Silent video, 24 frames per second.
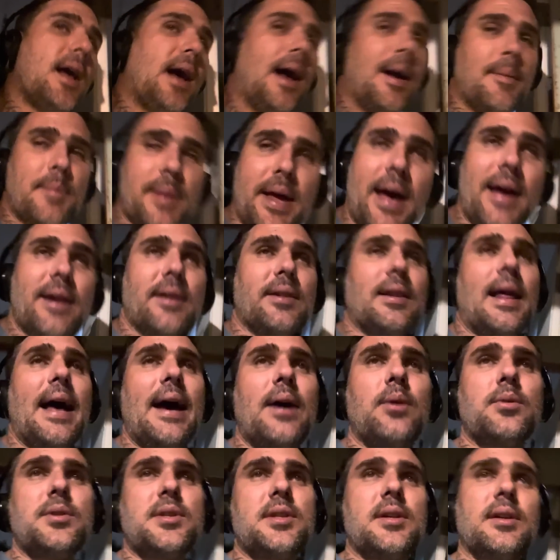I'm not
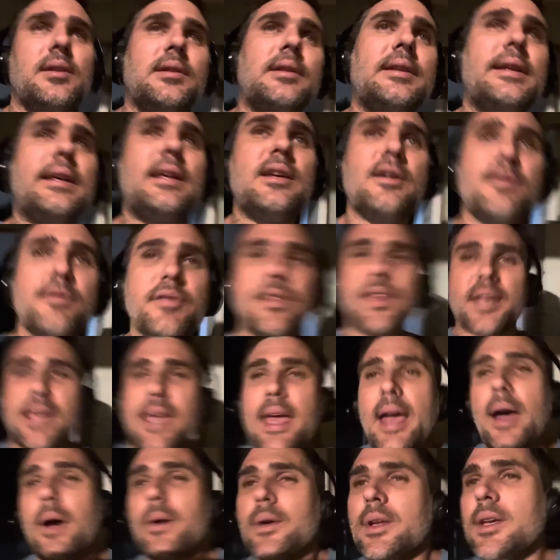allowed to leave the
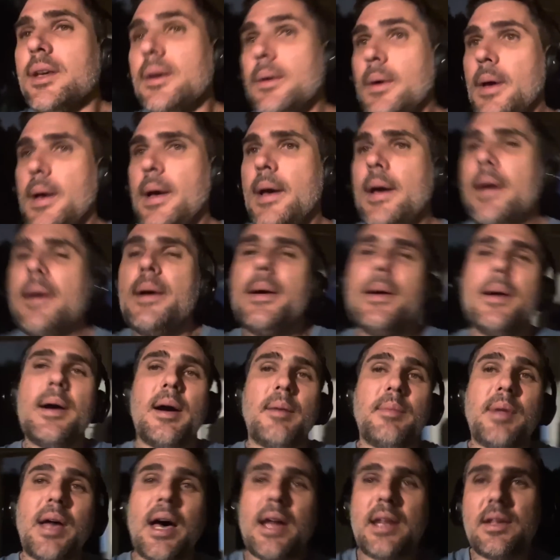county.
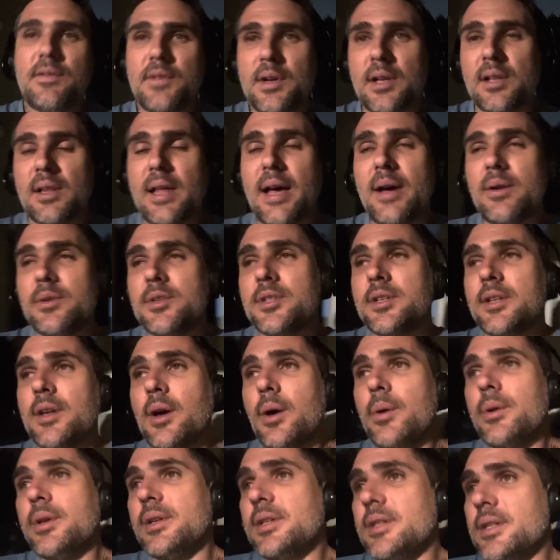I'm not even allowed to
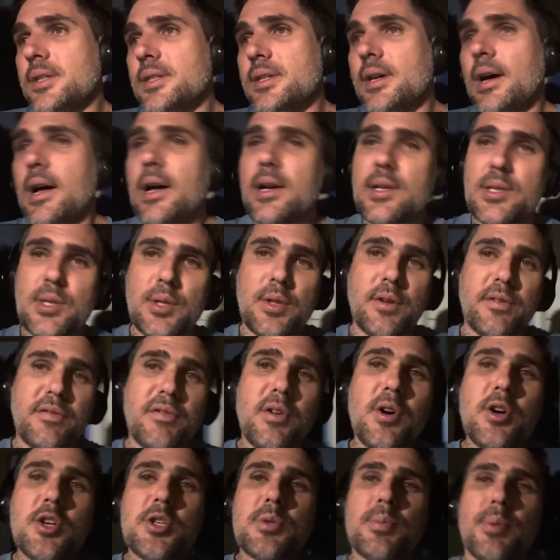go to detox in the
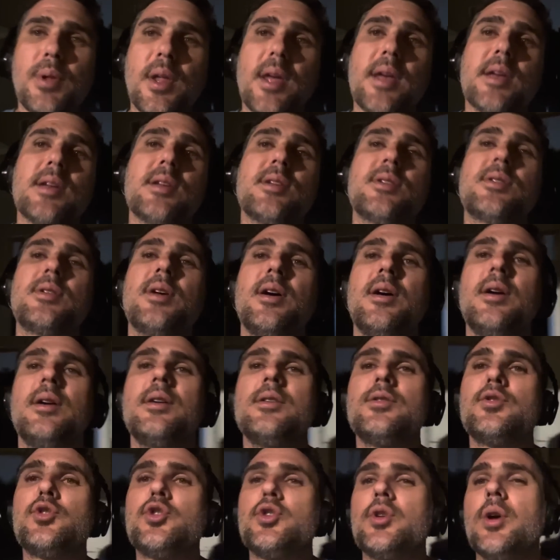first place,
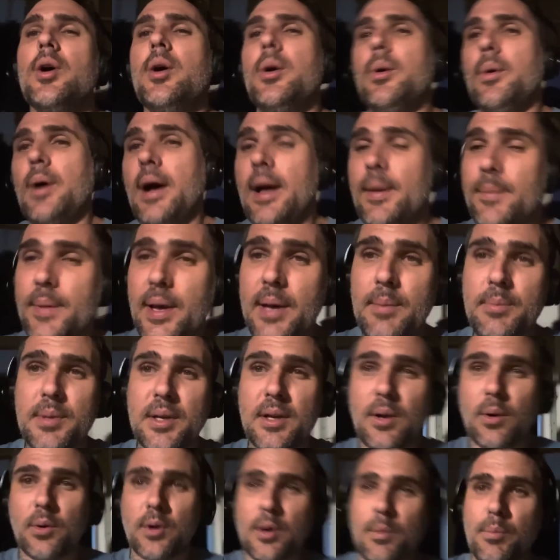so I might be
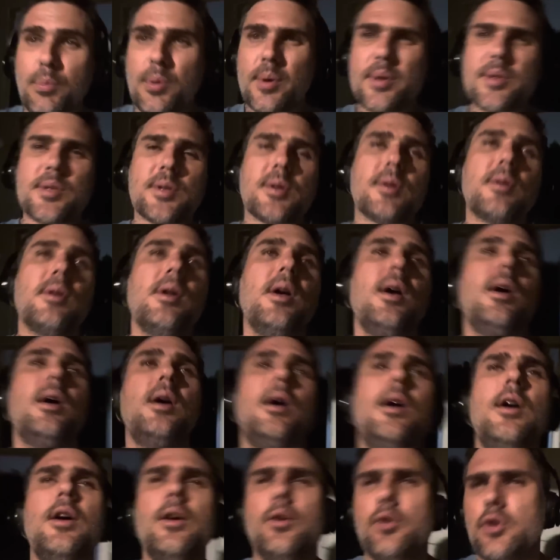going to prison.
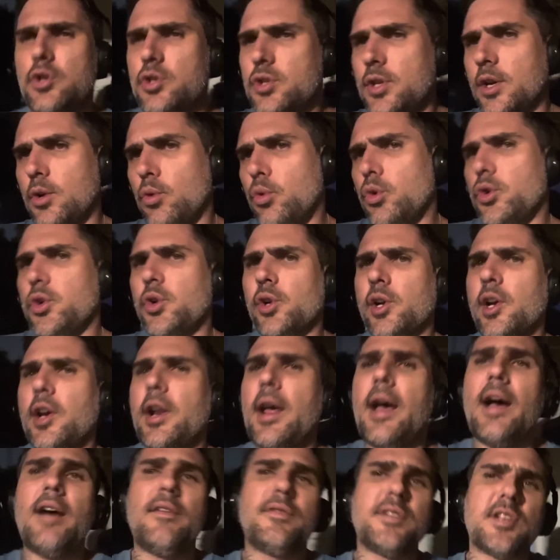And he's like, Well, you're going
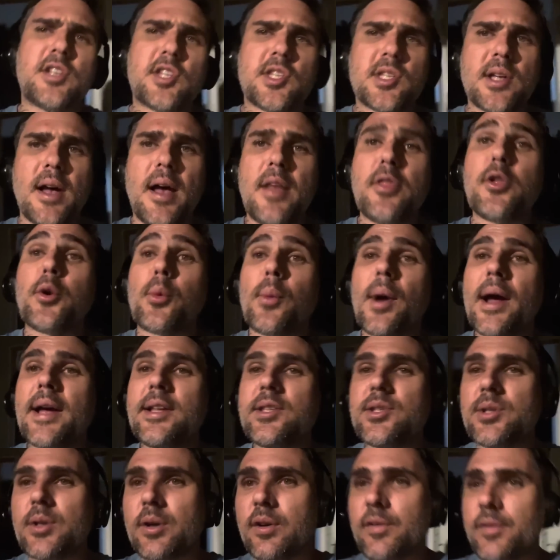to have to sign the
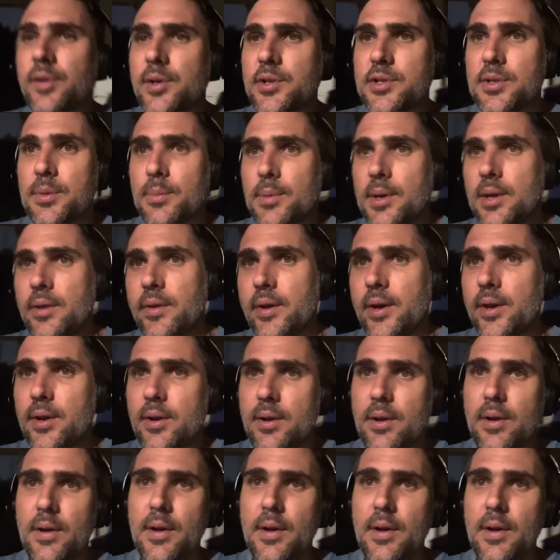rights over to me then.